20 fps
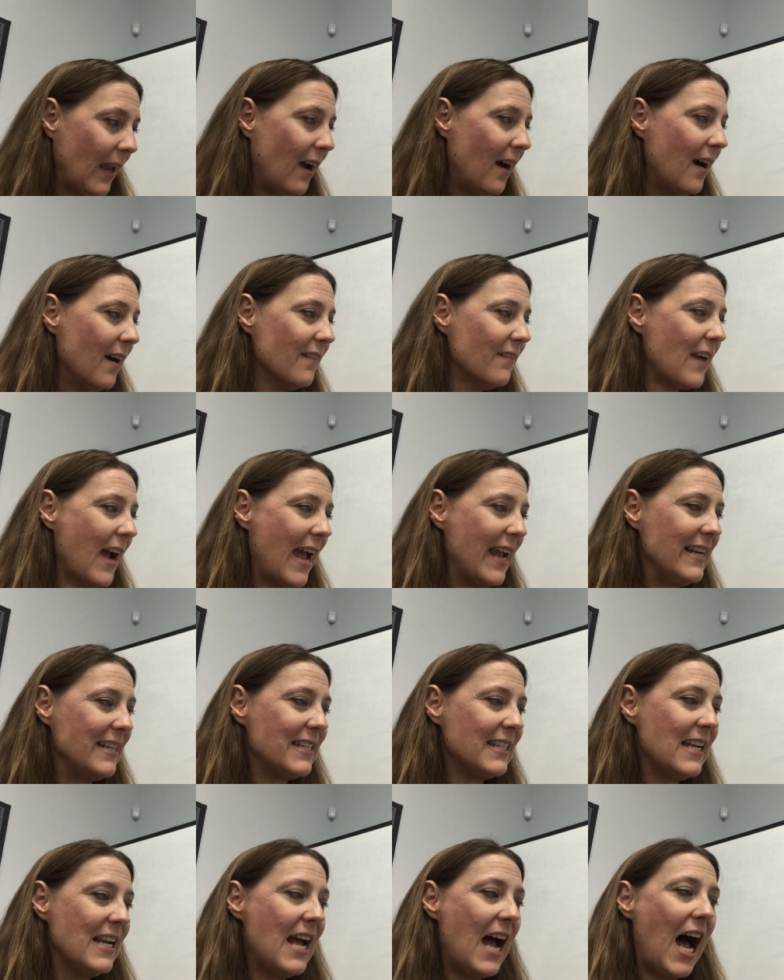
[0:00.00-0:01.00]
All
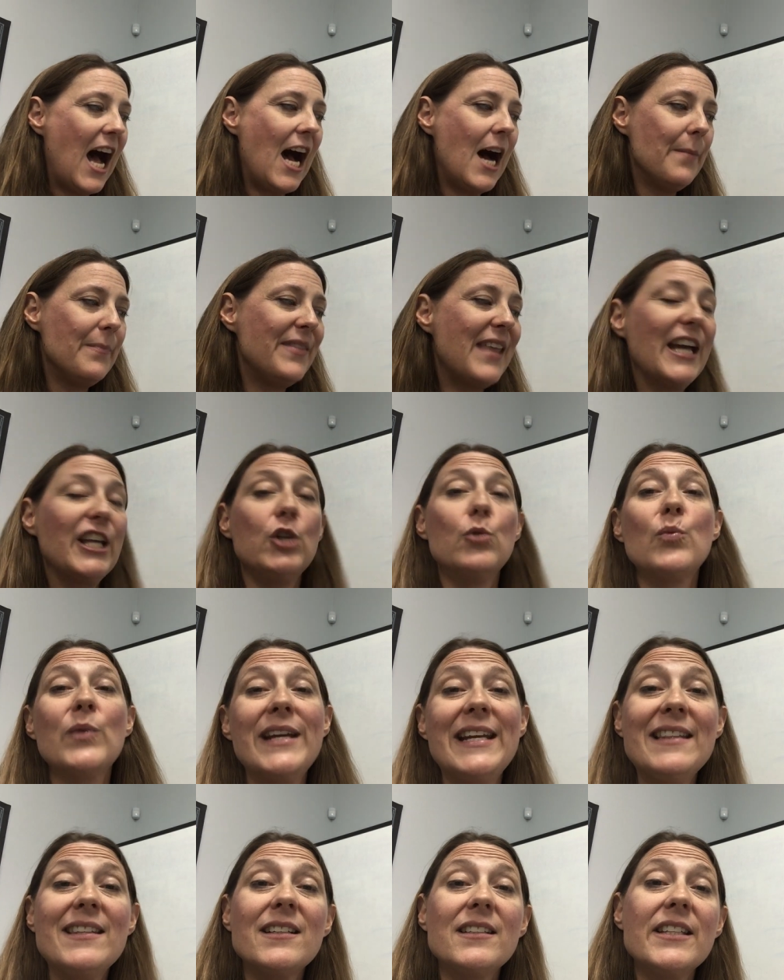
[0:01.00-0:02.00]
right, that you
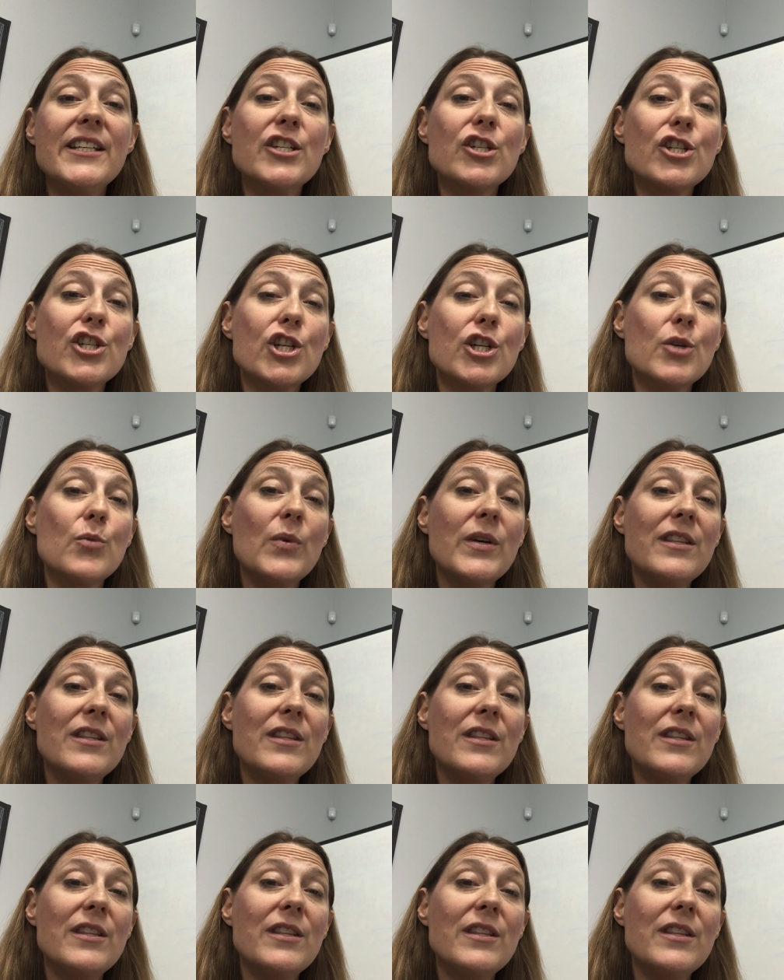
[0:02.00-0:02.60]
read the literature